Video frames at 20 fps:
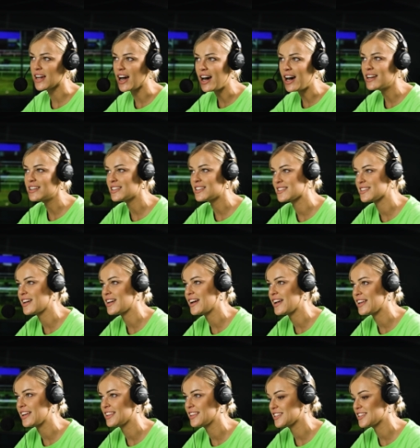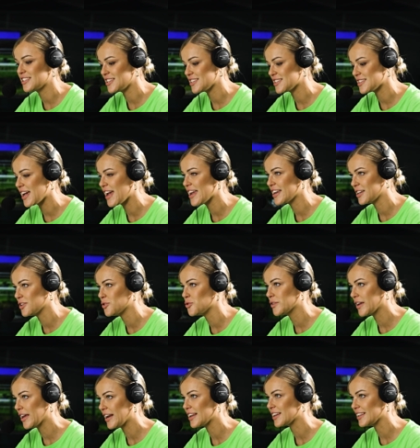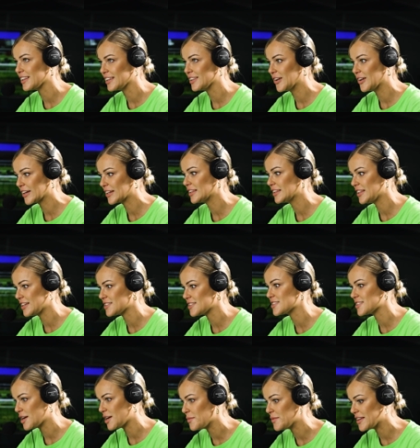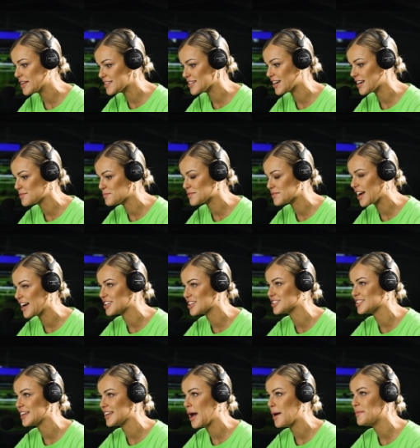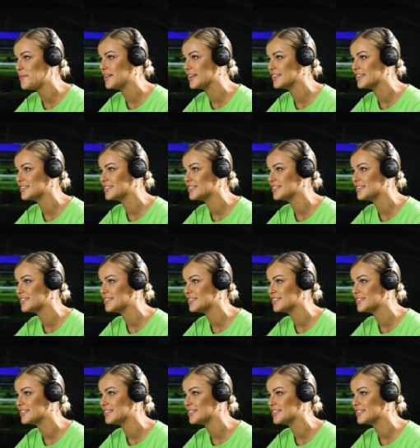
hard to say unless you're saying it organically, like unless something's actually happening.